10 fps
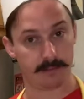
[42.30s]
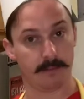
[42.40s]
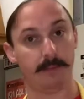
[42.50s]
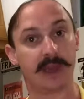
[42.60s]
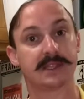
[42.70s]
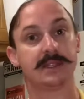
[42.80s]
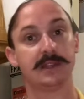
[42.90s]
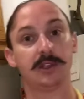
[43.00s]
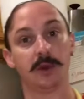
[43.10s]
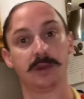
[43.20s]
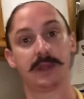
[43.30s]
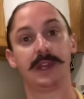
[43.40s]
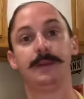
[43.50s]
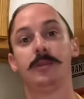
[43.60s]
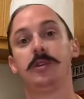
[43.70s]
mixed into it to keep
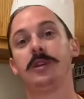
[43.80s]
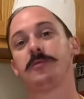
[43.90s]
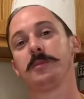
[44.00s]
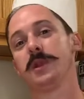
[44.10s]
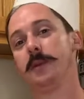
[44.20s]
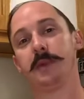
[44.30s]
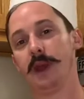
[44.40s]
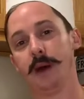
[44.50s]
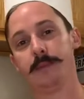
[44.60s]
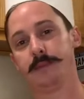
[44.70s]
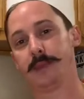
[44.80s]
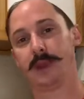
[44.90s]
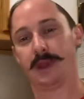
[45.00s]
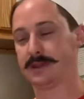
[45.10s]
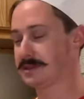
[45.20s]
the cheese from clumping up.
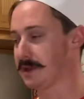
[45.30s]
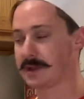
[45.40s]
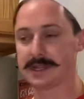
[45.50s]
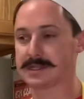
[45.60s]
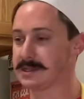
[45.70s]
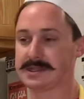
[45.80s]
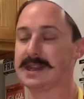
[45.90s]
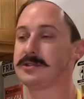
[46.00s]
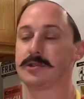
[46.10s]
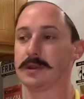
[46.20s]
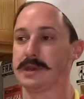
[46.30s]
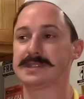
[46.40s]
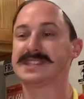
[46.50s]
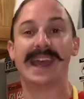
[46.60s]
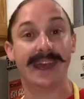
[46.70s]
And silicate's essentially, it's
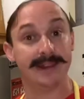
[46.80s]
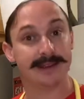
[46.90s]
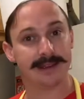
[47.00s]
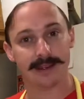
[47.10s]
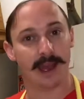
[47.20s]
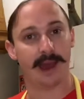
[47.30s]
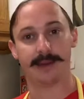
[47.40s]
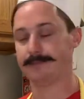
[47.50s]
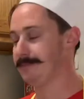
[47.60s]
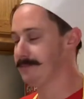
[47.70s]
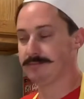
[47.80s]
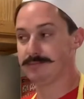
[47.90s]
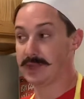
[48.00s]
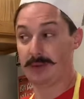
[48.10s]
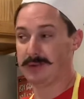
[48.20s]
sand. But
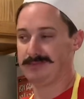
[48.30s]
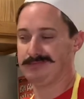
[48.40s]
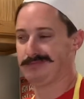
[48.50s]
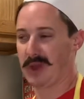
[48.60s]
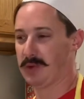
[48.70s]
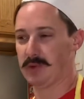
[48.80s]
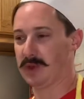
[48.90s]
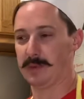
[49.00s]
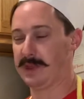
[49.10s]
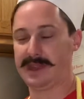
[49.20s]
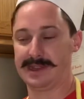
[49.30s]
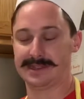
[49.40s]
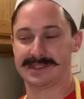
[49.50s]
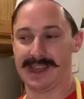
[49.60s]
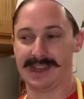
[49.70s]
I wouldn't want to be eating sand. I'm